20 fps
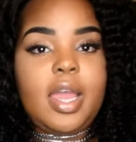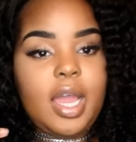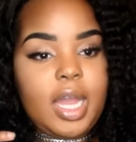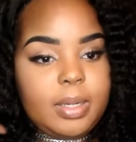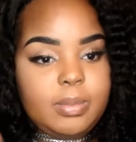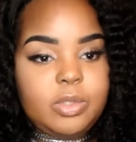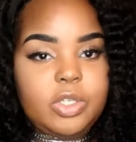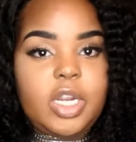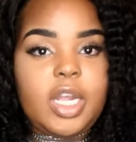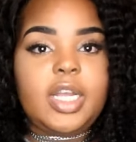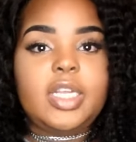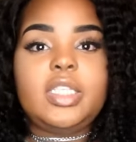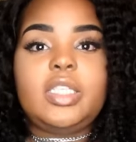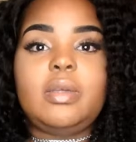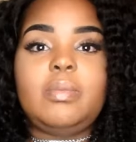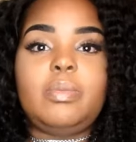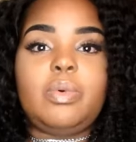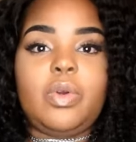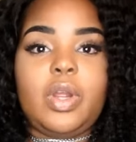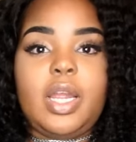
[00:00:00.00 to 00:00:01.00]
I'm trying
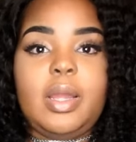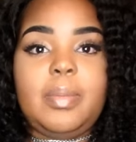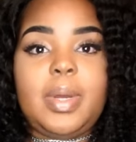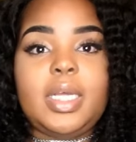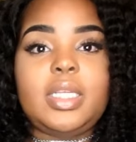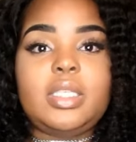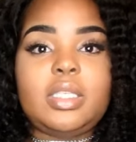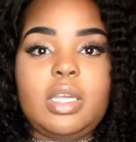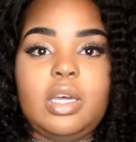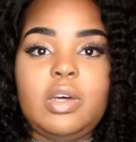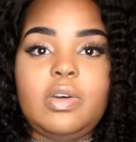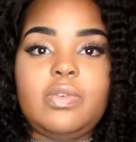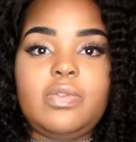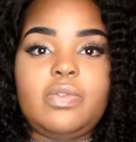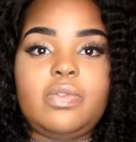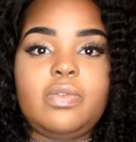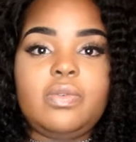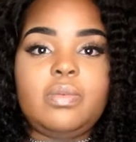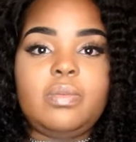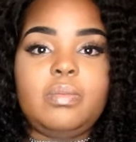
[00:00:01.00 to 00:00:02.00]
to brand myself
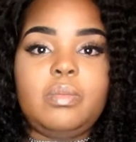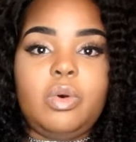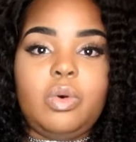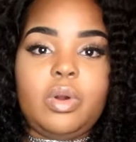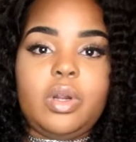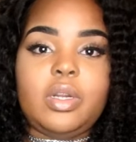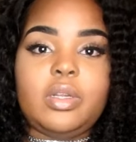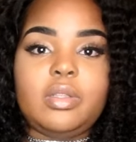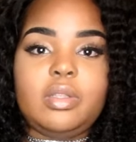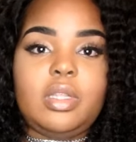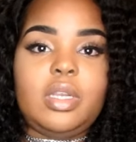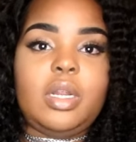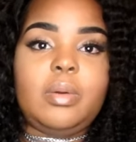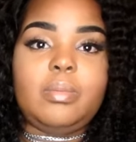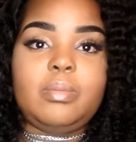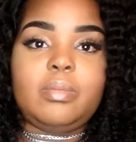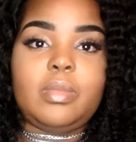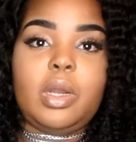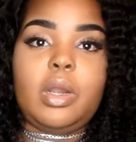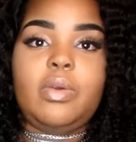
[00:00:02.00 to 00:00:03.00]
more than
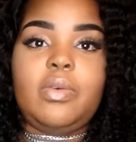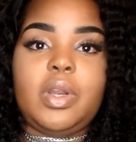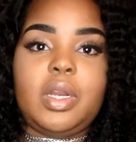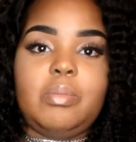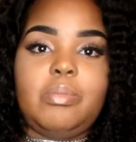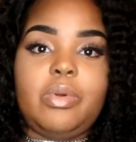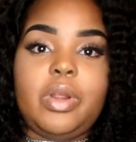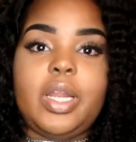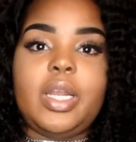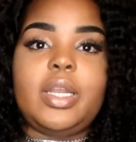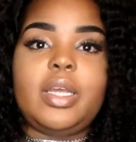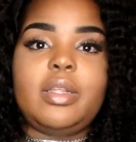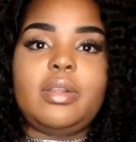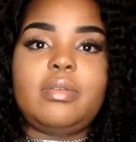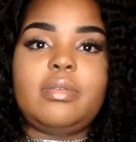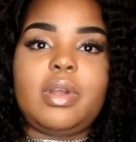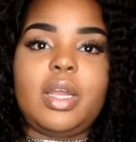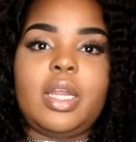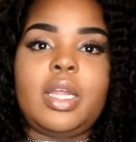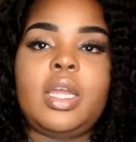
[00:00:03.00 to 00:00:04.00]
I'm already branded,
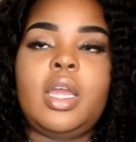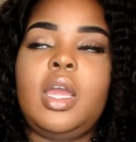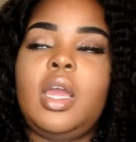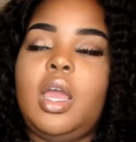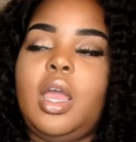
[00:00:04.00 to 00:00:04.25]
right?